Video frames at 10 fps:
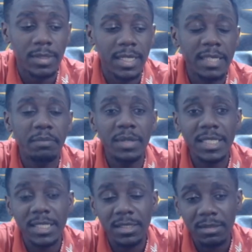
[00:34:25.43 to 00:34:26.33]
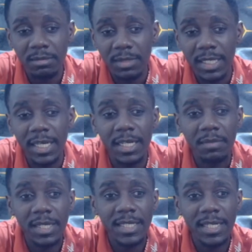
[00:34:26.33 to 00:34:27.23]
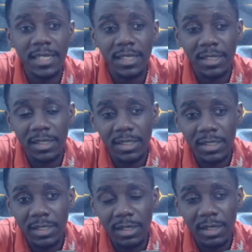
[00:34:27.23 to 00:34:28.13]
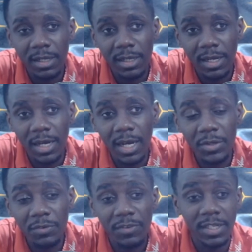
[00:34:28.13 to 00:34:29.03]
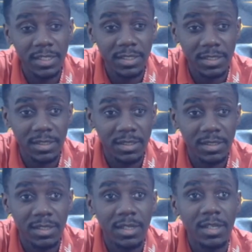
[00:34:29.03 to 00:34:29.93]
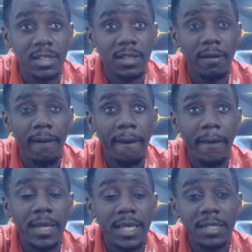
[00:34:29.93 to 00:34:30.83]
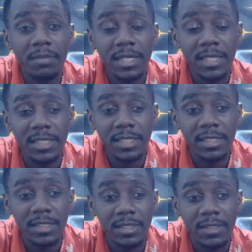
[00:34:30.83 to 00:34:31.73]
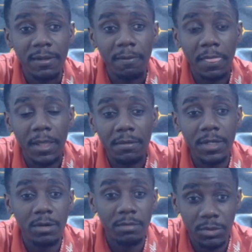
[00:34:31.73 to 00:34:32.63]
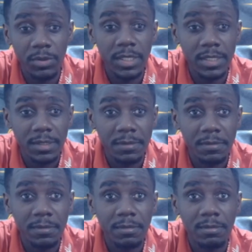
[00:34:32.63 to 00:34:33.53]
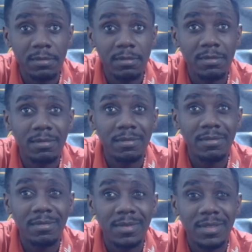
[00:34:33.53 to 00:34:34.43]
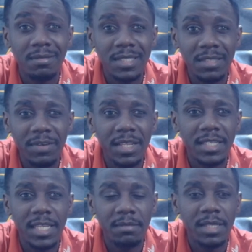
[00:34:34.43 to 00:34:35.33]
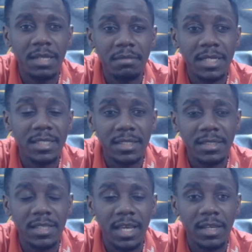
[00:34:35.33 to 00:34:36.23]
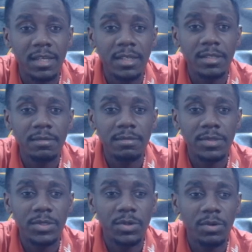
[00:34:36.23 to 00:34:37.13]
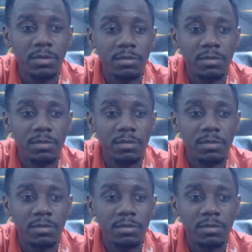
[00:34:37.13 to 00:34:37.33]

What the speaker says: He eliminated Juventus. He eliminated Real Madrid. There is even another team they eliminated there. You know?